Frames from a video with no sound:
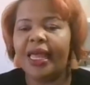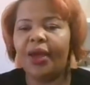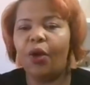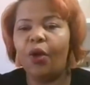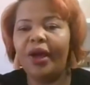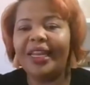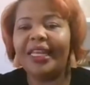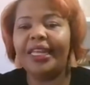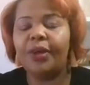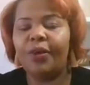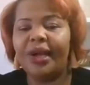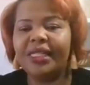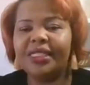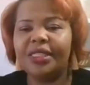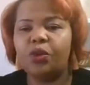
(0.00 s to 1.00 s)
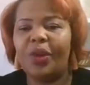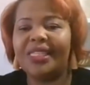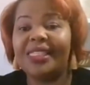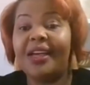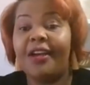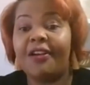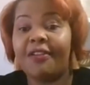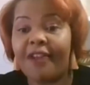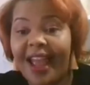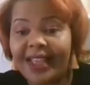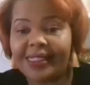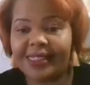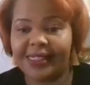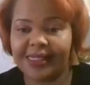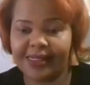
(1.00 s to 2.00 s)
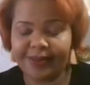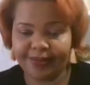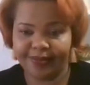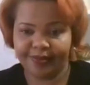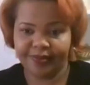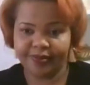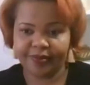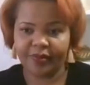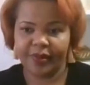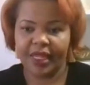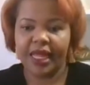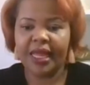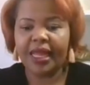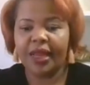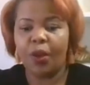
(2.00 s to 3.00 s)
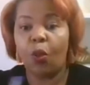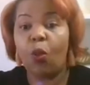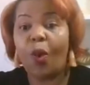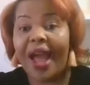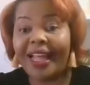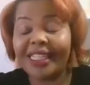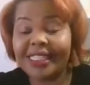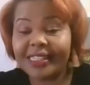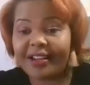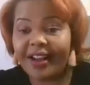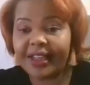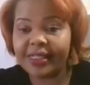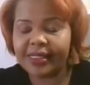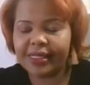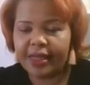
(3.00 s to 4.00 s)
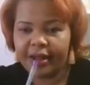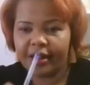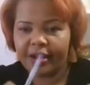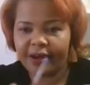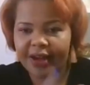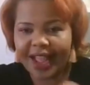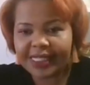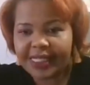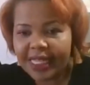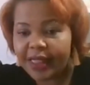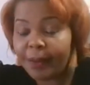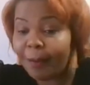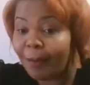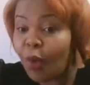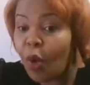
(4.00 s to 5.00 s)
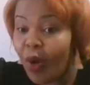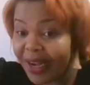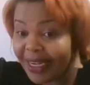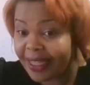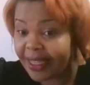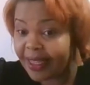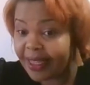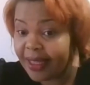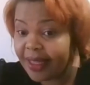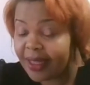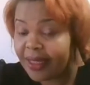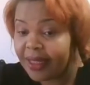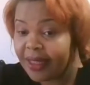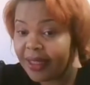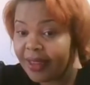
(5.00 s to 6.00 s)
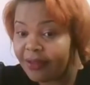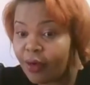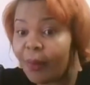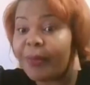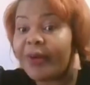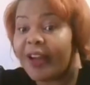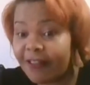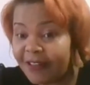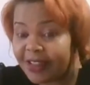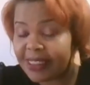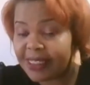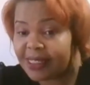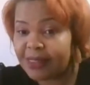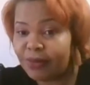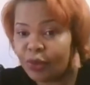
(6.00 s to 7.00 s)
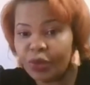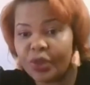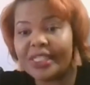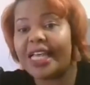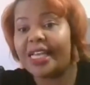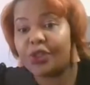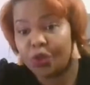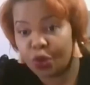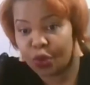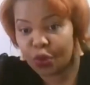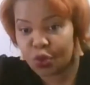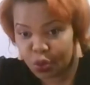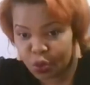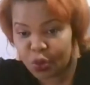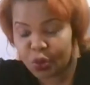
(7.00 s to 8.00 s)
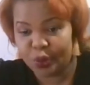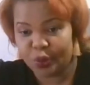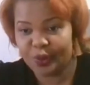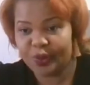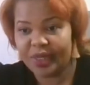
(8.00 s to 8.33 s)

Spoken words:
All he wanted was rice, white rice in the morning for breakfast because he has to go to school.